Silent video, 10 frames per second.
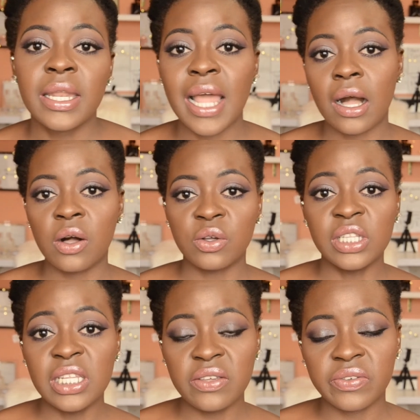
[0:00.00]
Now,
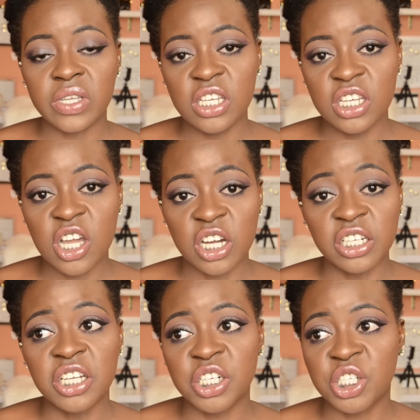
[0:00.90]
leave-in
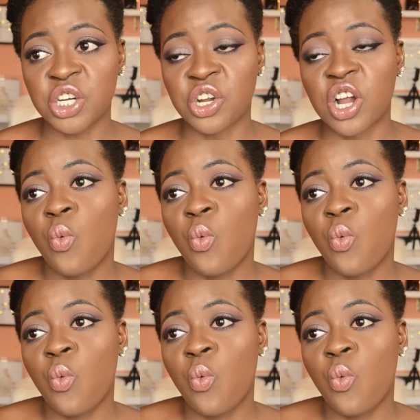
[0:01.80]
conditioner.